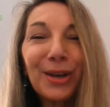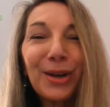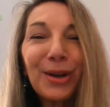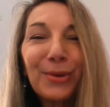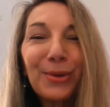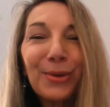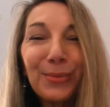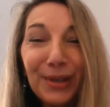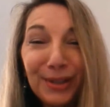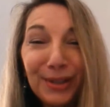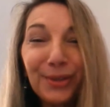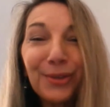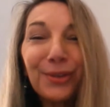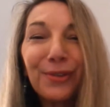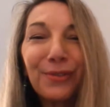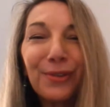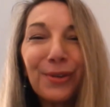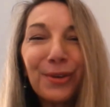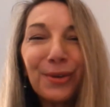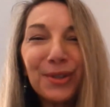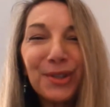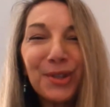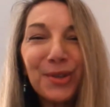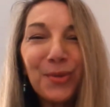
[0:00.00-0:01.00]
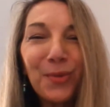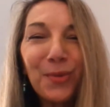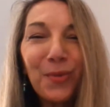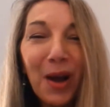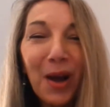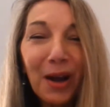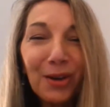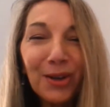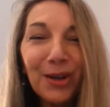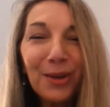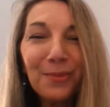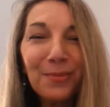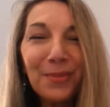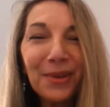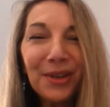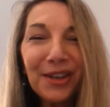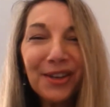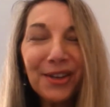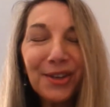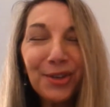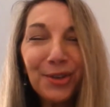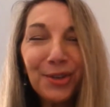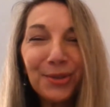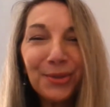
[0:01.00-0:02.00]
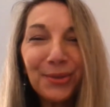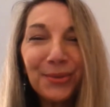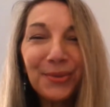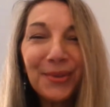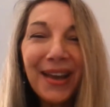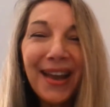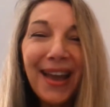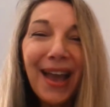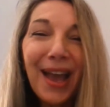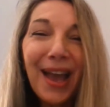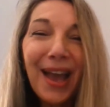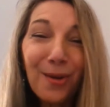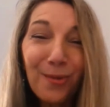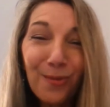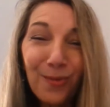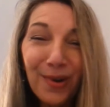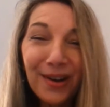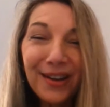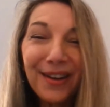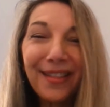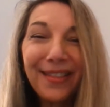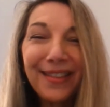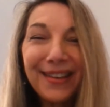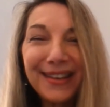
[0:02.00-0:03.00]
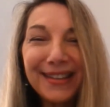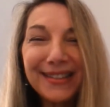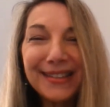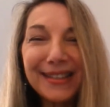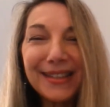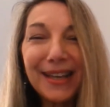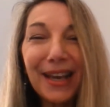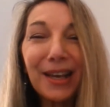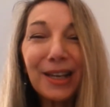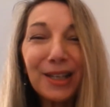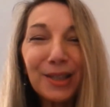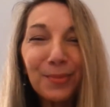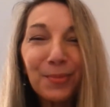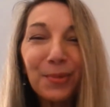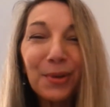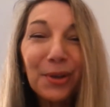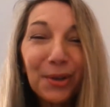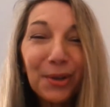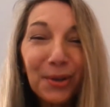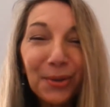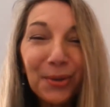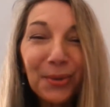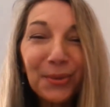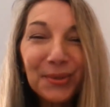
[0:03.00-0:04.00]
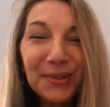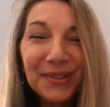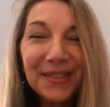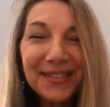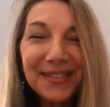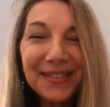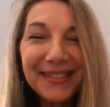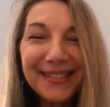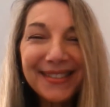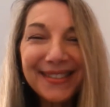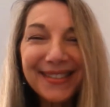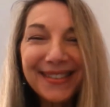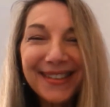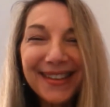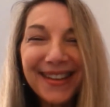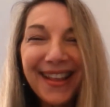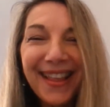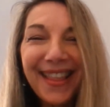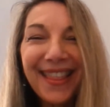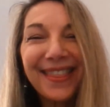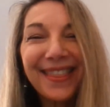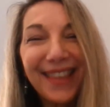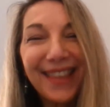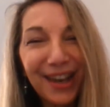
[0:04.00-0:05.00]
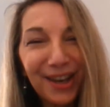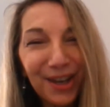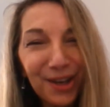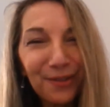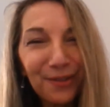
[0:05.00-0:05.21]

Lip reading: We look forward to welcoming you at one of these expert courses. Thank you